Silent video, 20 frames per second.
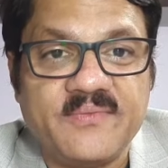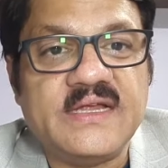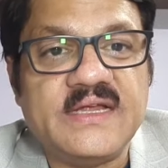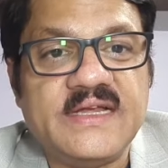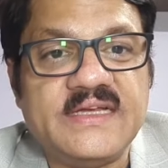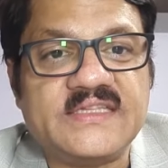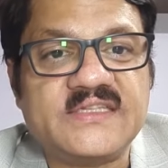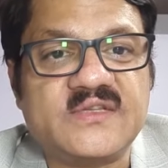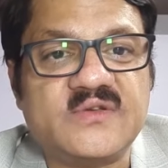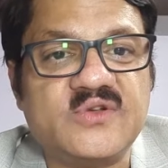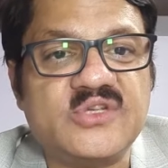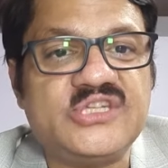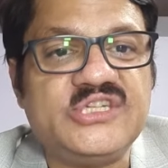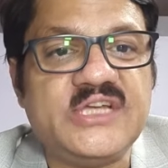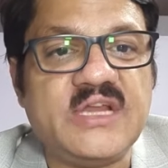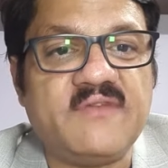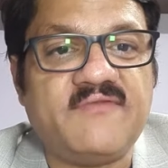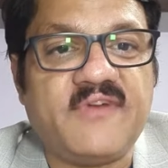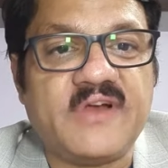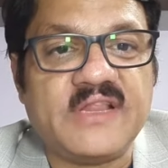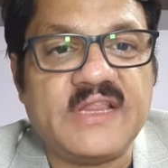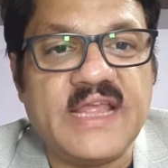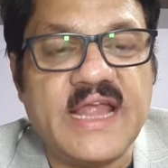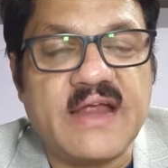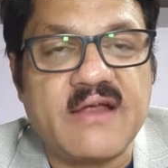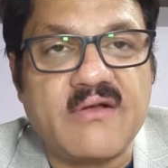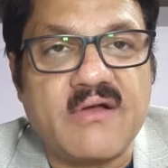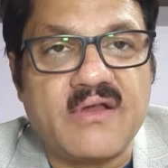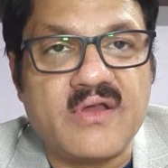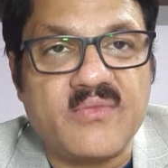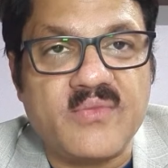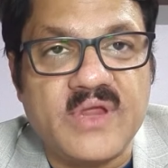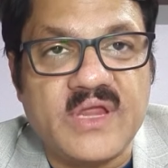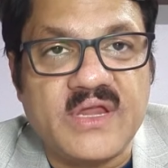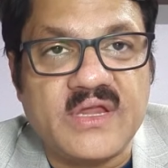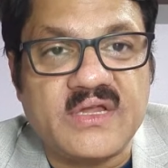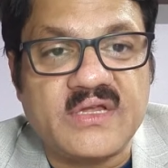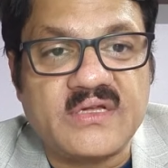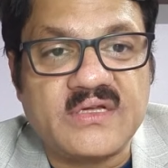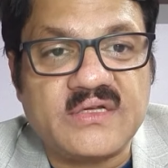It's crucial for the
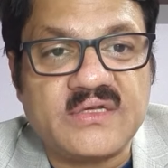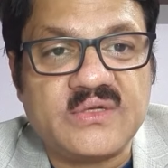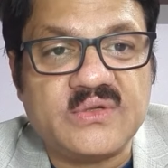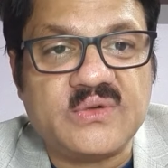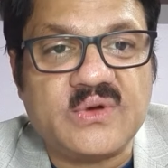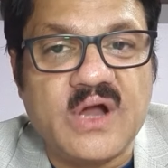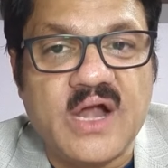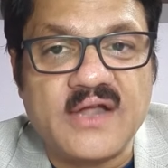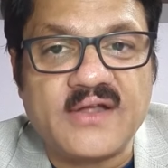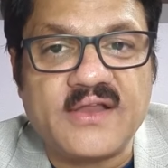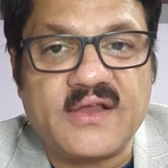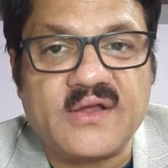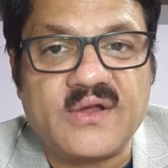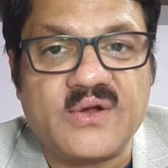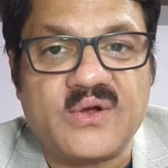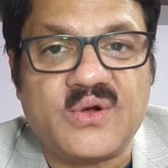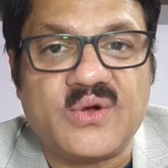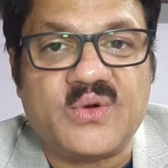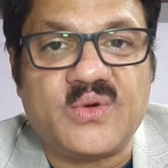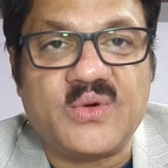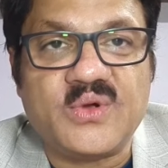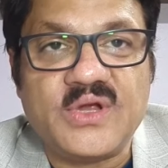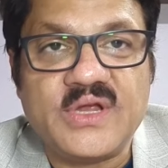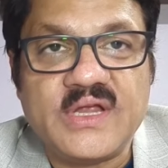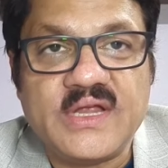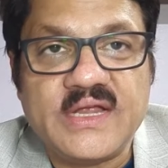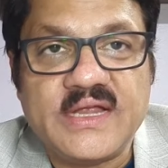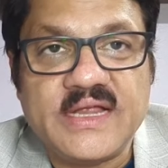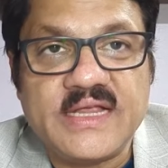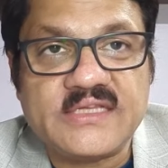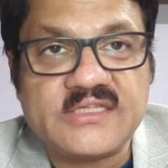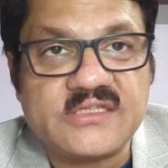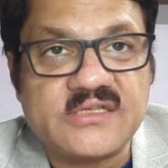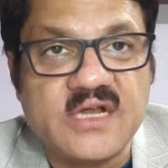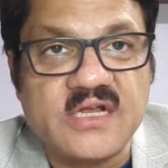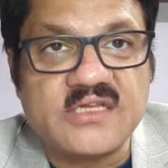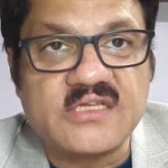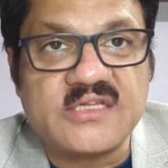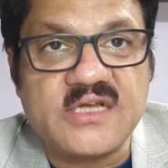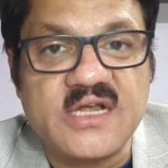economy to undergo a
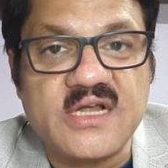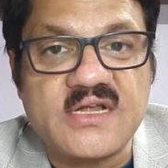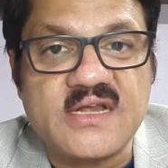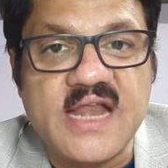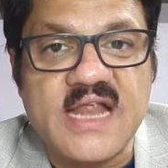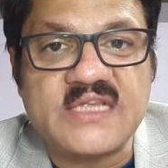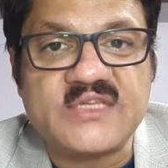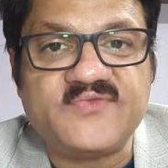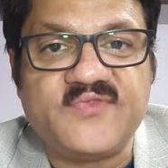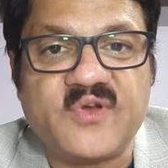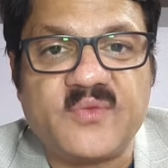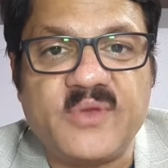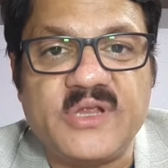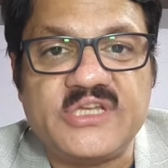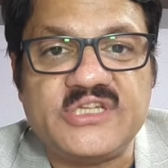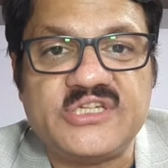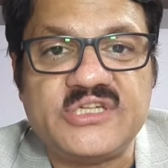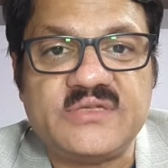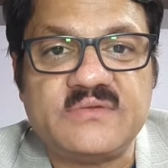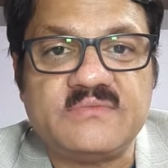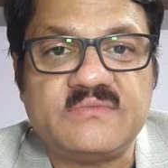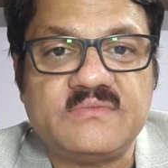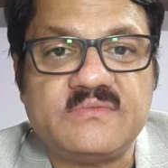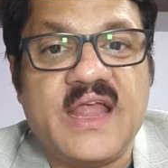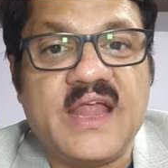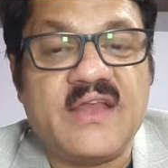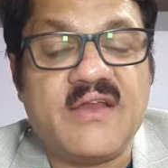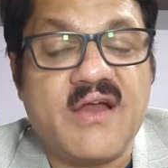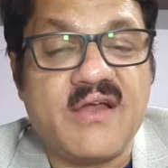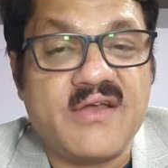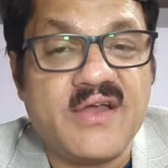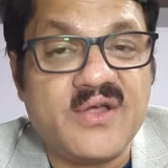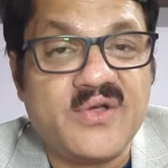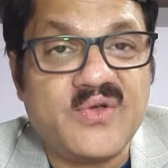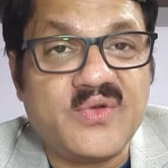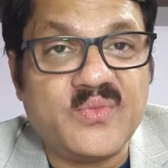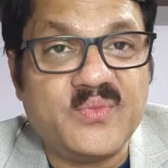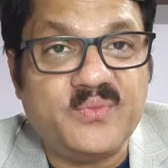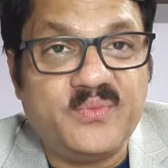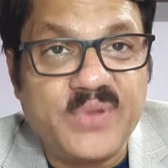structural transformation in order
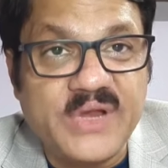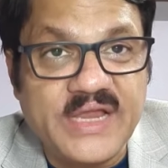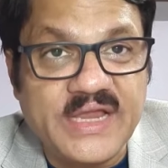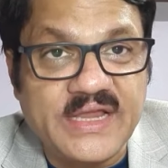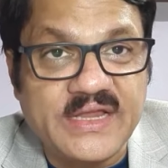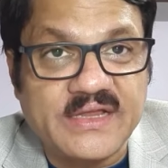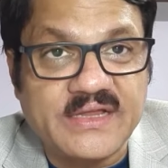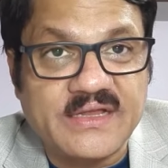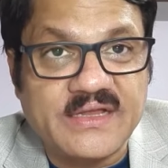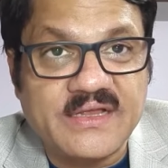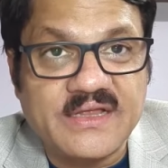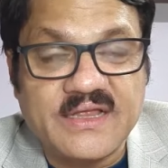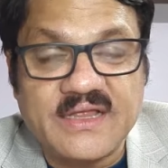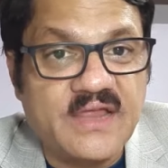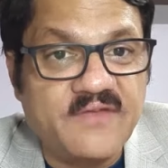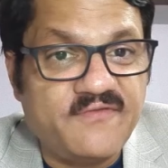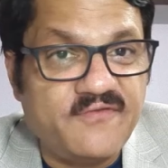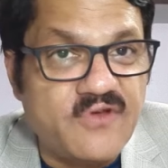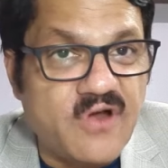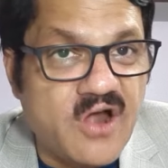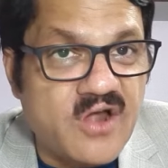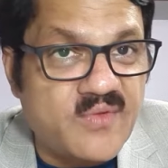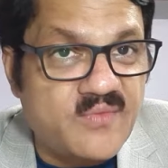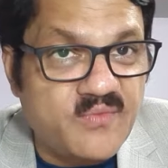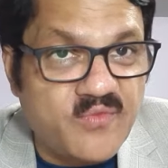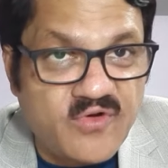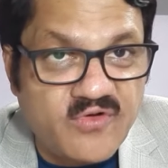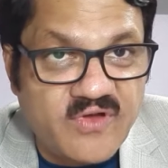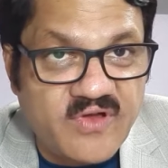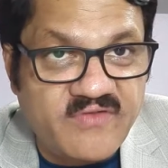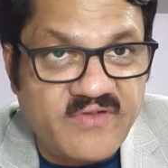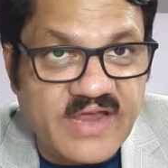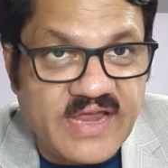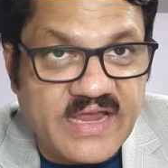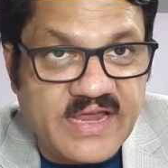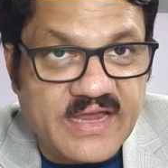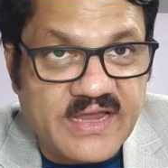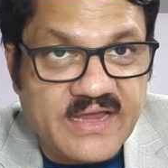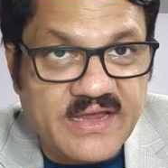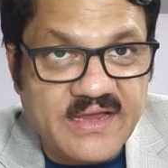to bring, if not move
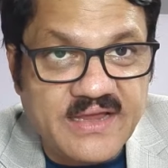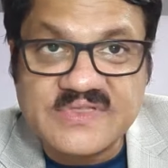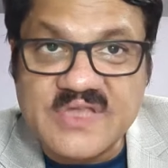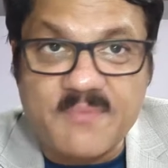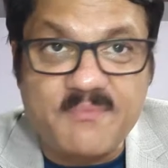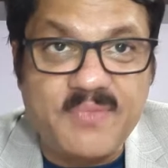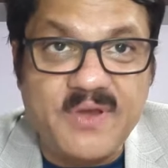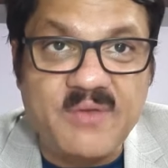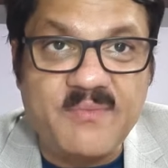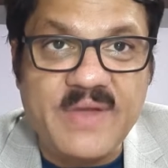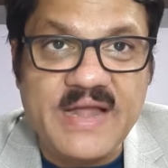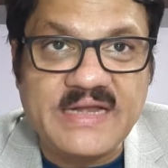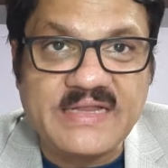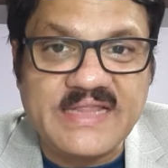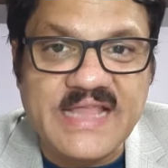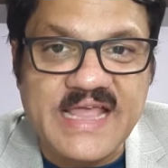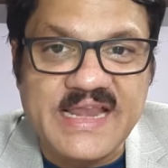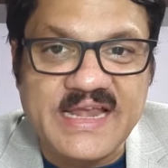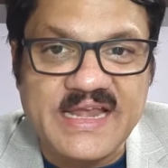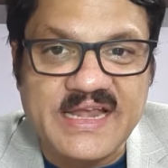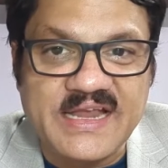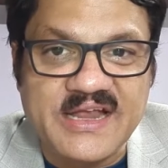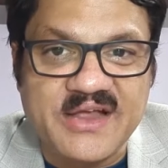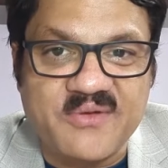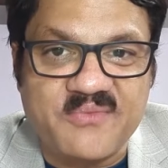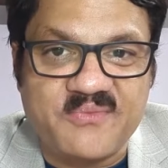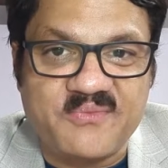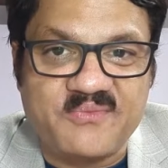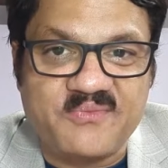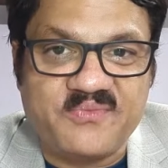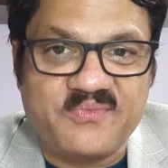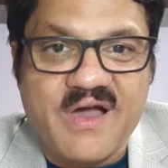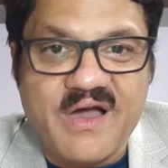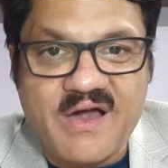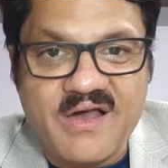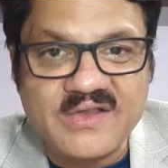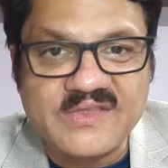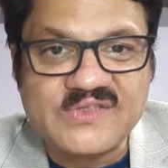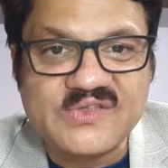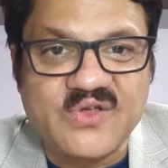away, supplement their income
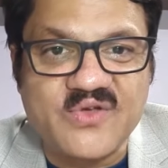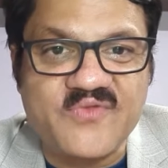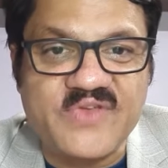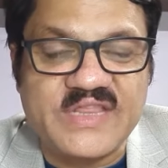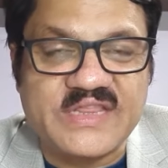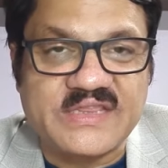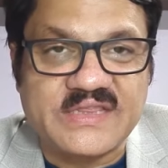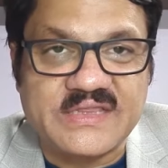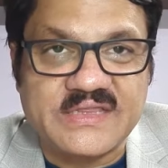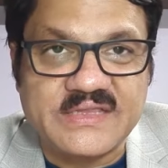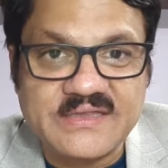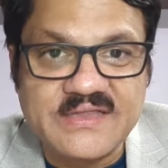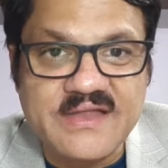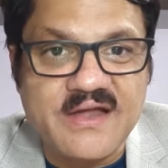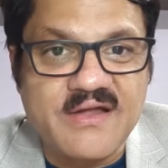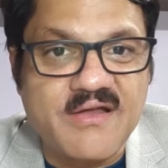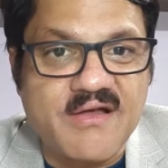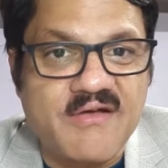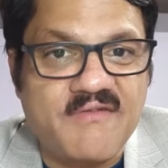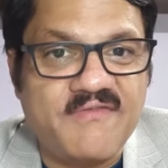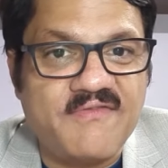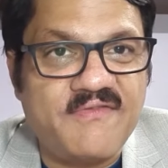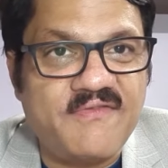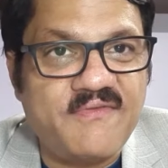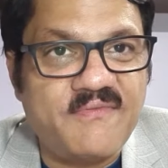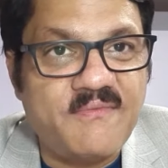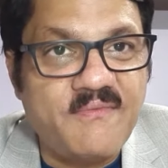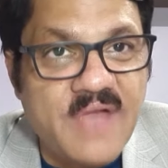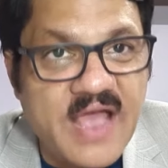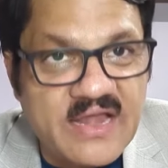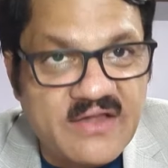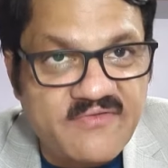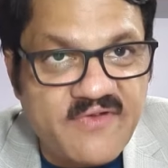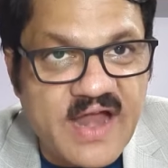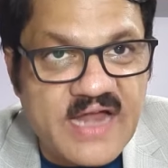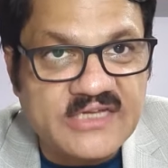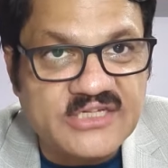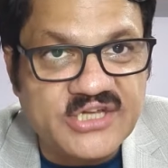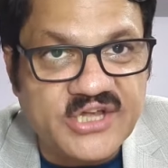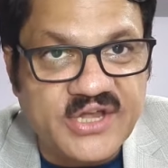also with that of
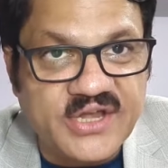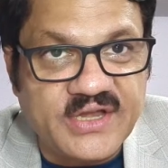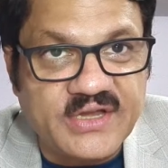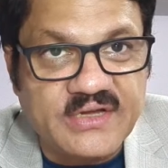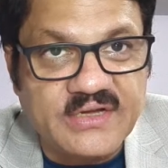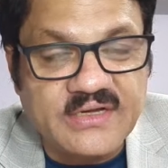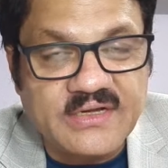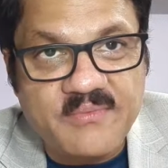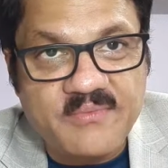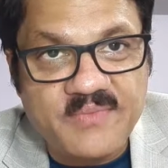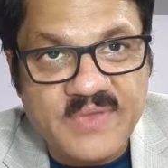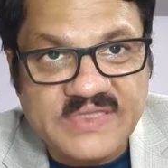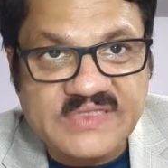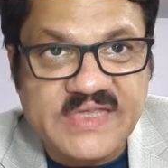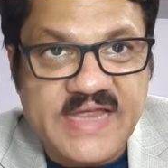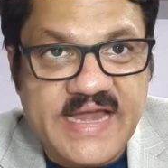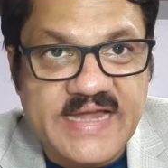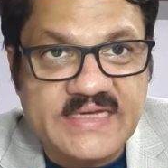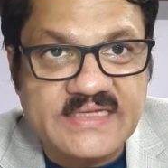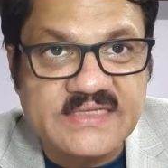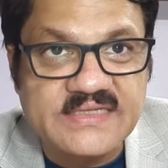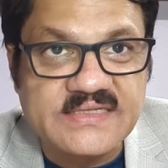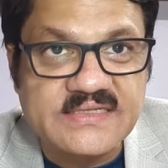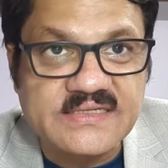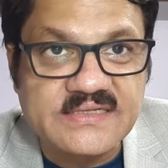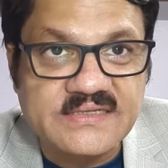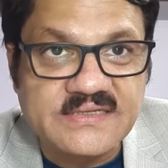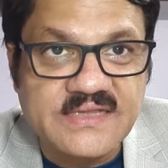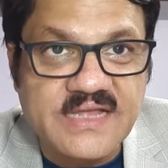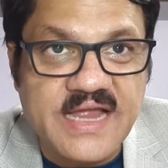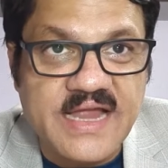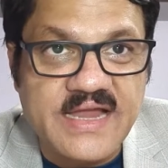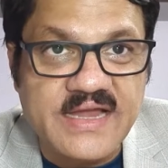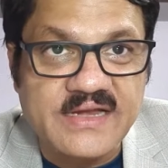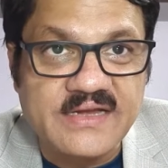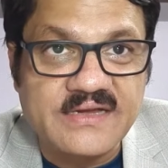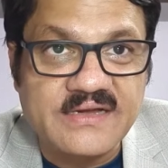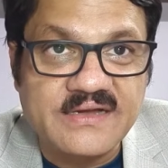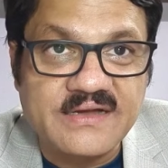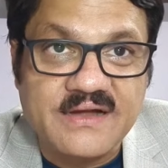manufacturing besides
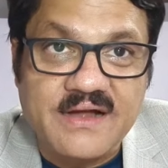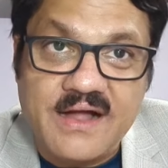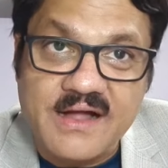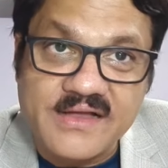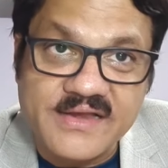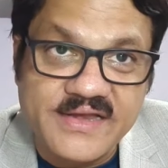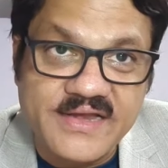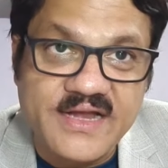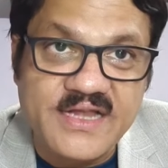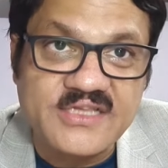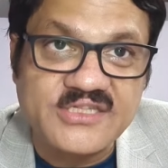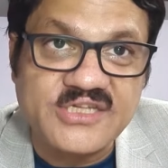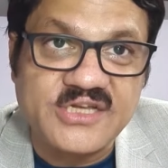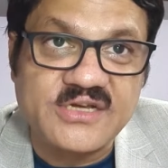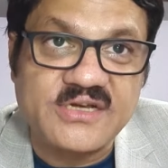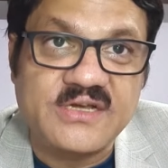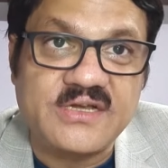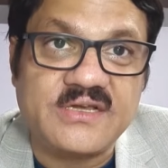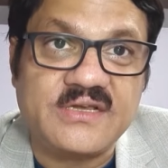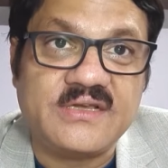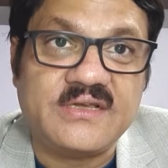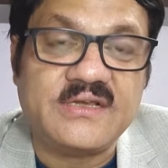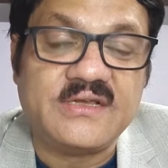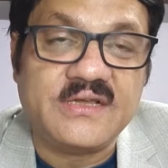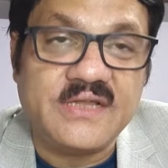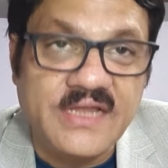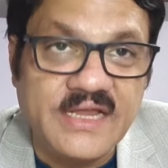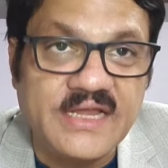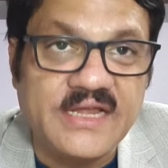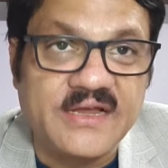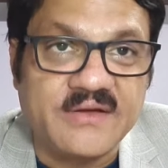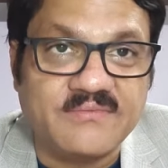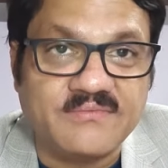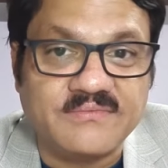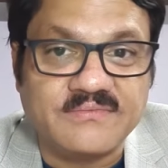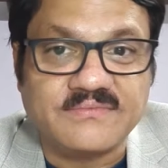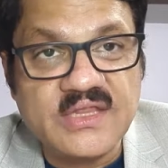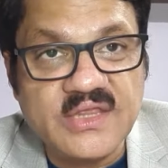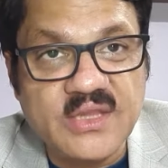their agricultural income.